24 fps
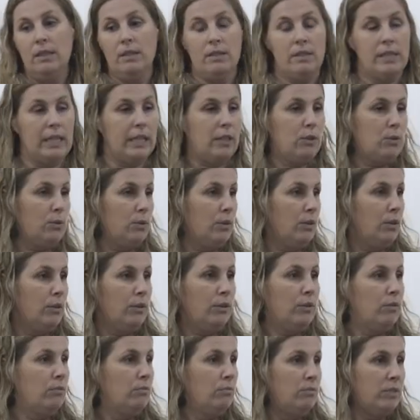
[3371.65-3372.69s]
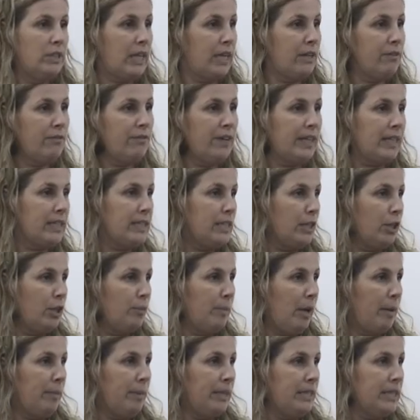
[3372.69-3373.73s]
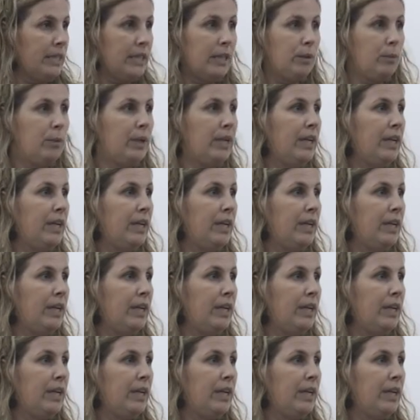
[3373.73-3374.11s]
sexual side effects that you might be dealing